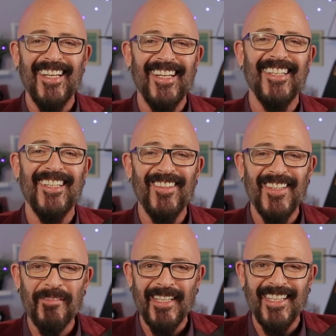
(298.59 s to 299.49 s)

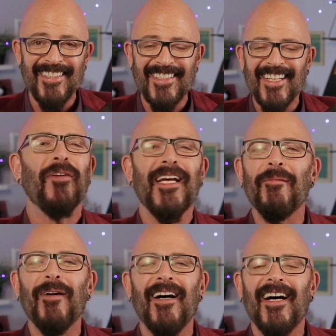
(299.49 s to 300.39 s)
Cannelloni beans, bring
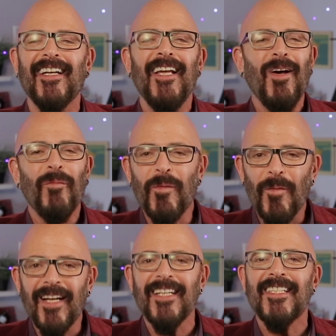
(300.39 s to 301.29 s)
them on. We
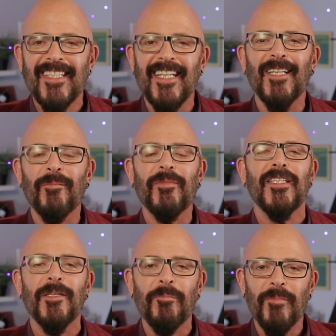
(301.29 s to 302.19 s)
wanna see them.
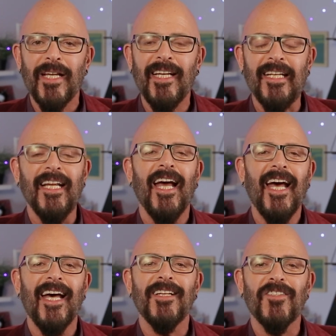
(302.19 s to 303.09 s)
Submit it at